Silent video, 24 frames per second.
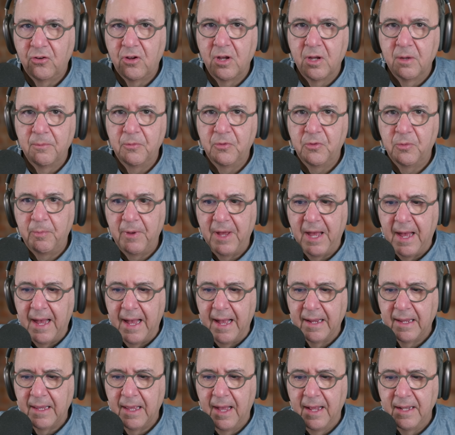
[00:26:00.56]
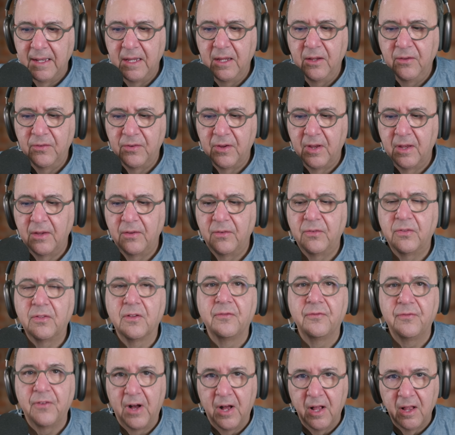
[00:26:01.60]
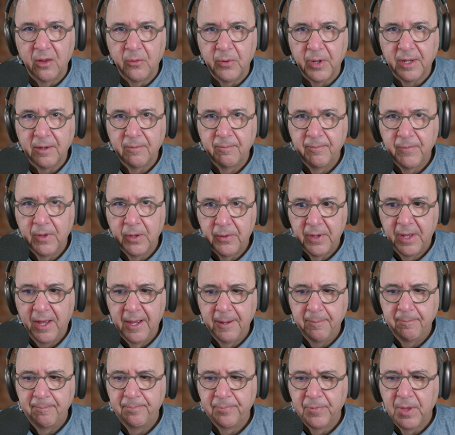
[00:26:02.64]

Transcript: comes back and he says the following, okay?